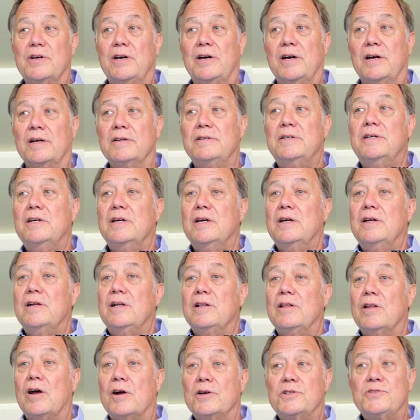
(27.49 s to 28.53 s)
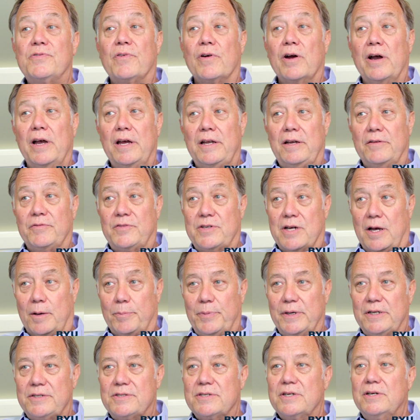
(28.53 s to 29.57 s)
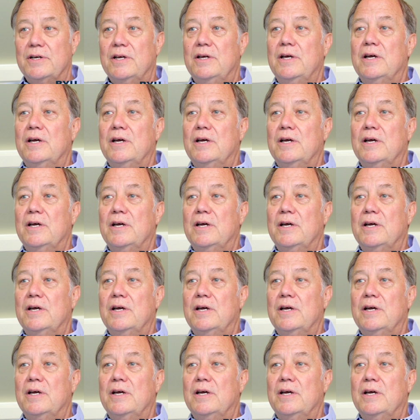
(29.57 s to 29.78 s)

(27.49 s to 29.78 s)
a large variety of topics,